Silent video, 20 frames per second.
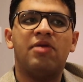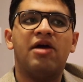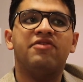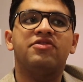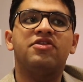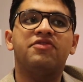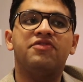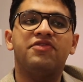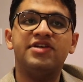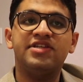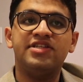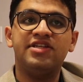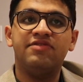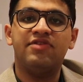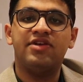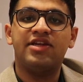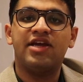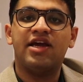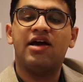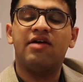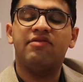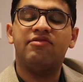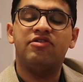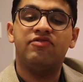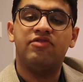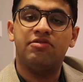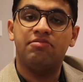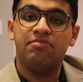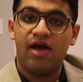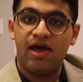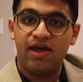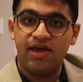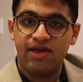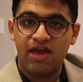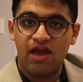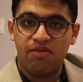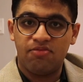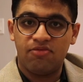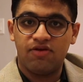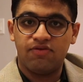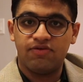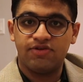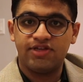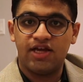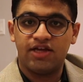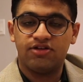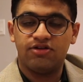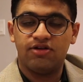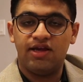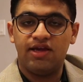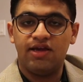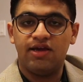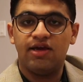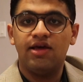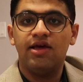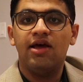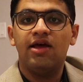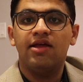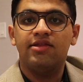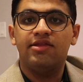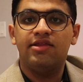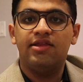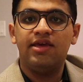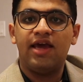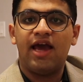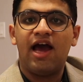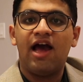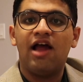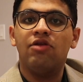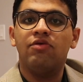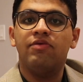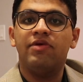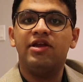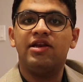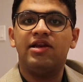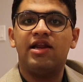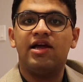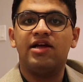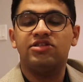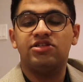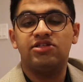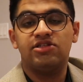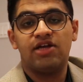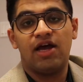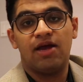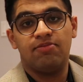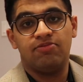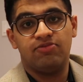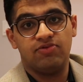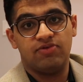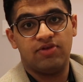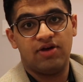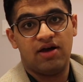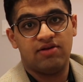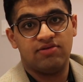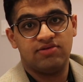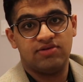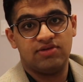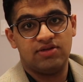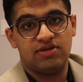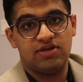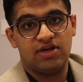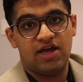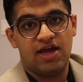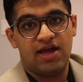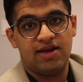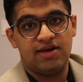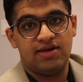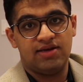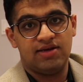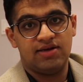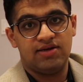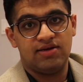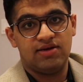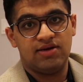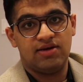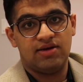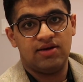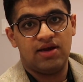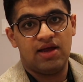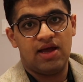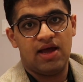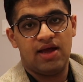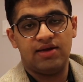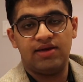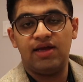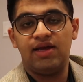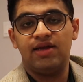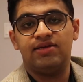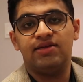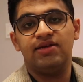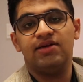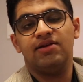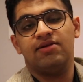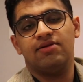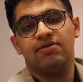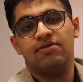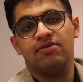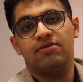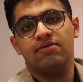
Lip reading: The first event I covered with my camera was actually the Halloween lunchtime 2018.